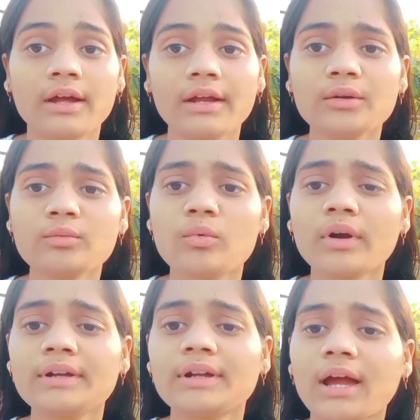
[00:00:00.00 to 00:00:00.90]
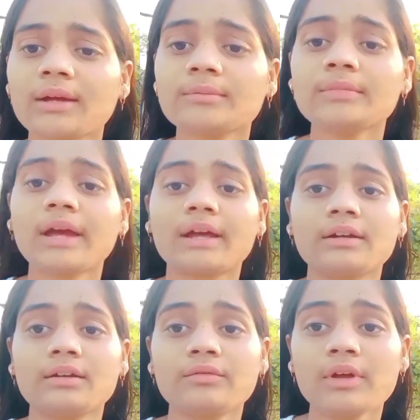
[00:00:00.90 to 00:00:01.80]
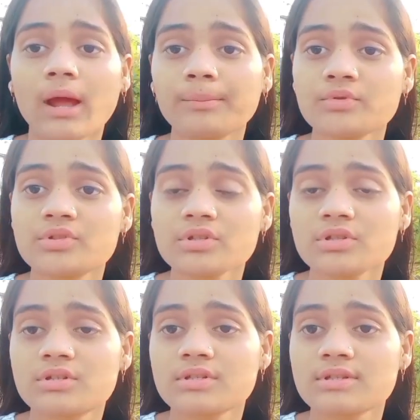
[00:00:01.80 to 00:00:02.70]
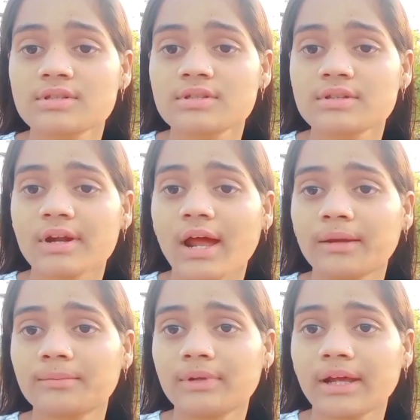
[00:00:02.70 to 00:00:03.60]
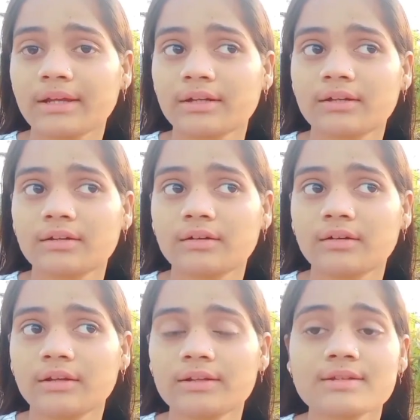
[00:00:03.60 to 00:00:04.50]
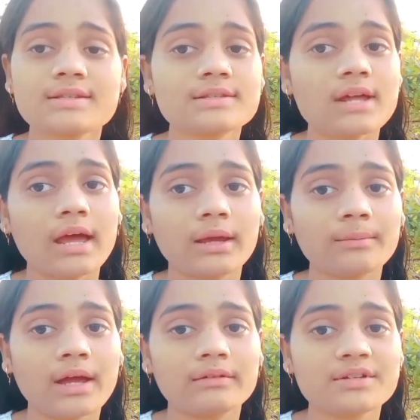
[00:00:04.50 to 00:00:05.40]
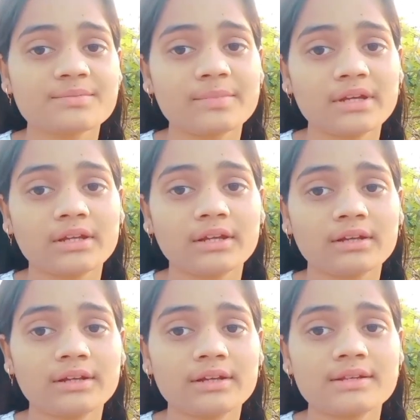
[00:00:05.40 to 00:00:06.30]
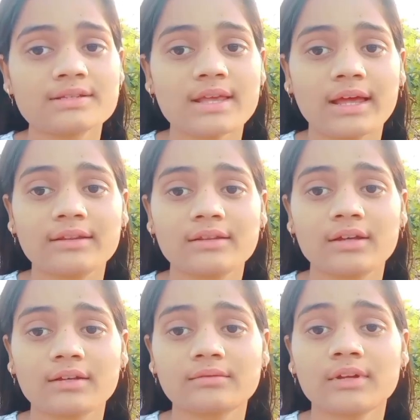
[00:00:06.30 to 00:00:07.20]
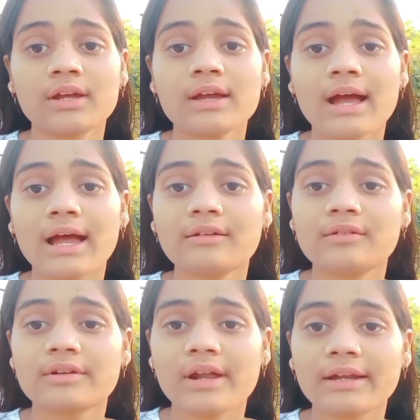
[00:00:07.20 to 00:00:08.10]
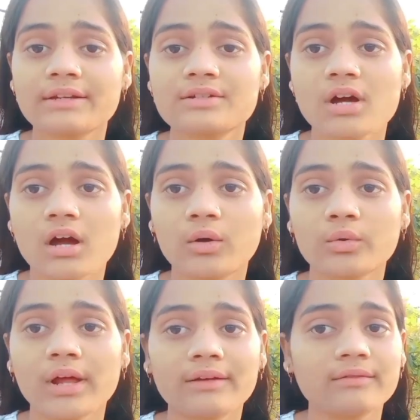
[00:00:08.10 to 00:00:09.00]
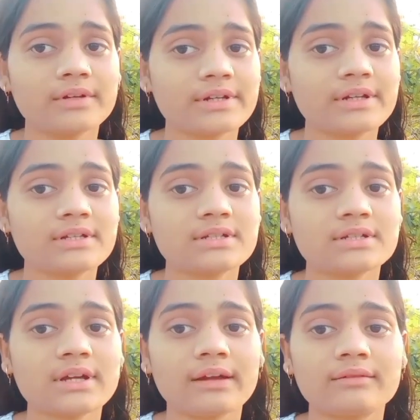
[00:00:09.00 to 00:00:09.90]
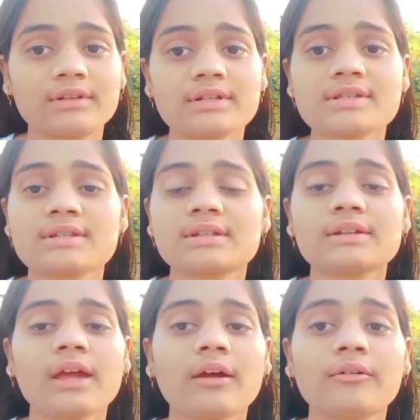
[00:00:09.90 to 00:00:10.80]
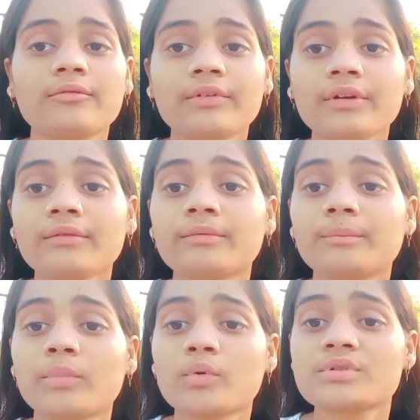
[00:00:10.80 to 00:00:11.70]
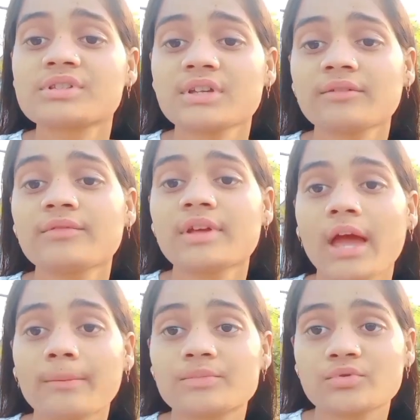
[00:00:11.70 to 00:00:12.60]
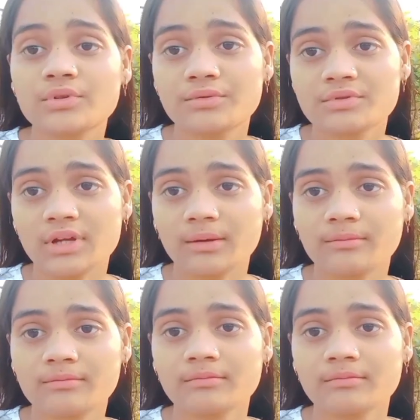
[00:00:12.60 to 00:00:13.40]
at what time, and we have to just describe, like in this time I will speak in English, and then I will write down, I will reading, I will listening, every portion we have to give time.